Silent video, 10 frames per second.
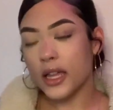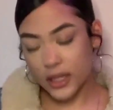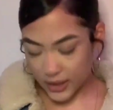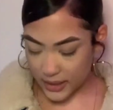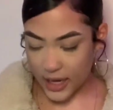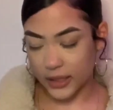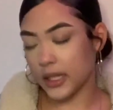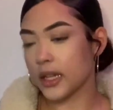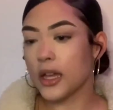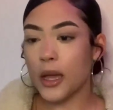
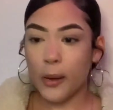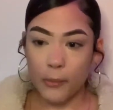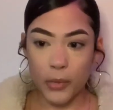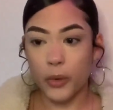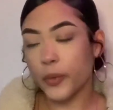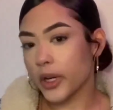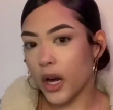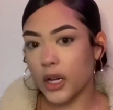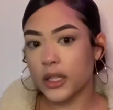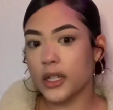Exactly. But
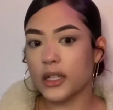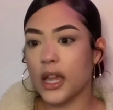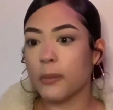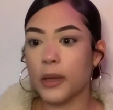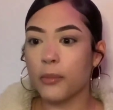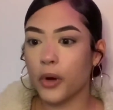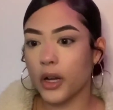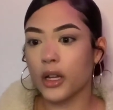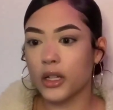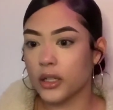regardless, like, people are
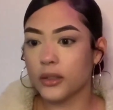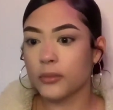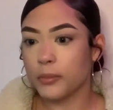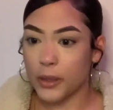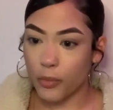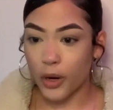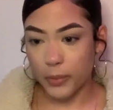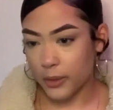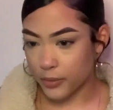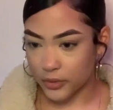
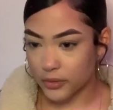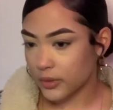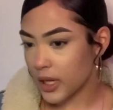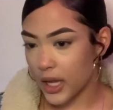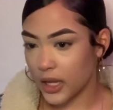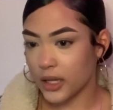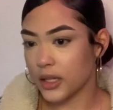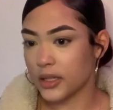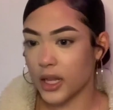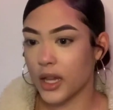people. And
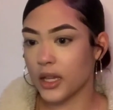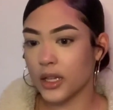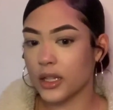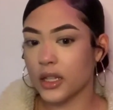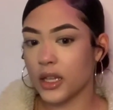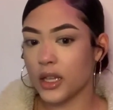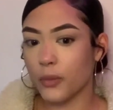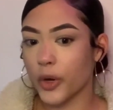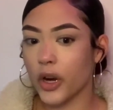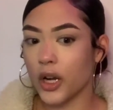it's like,
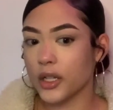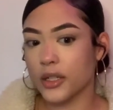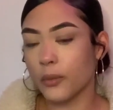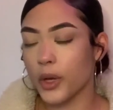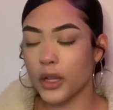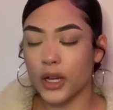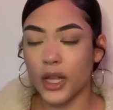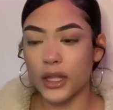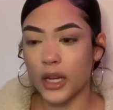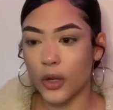regardless of whether or not
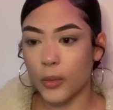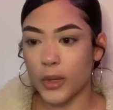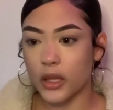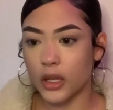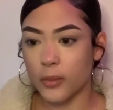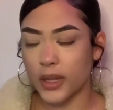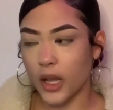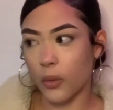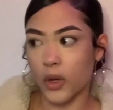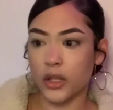they know me, they're gonna be
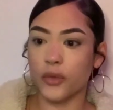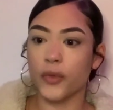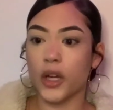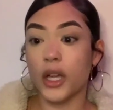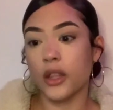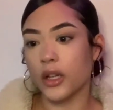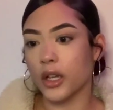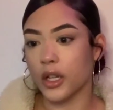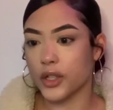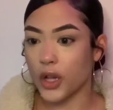like, what the fuck? And they're
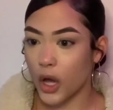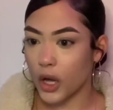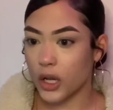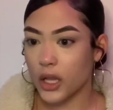gonna talk.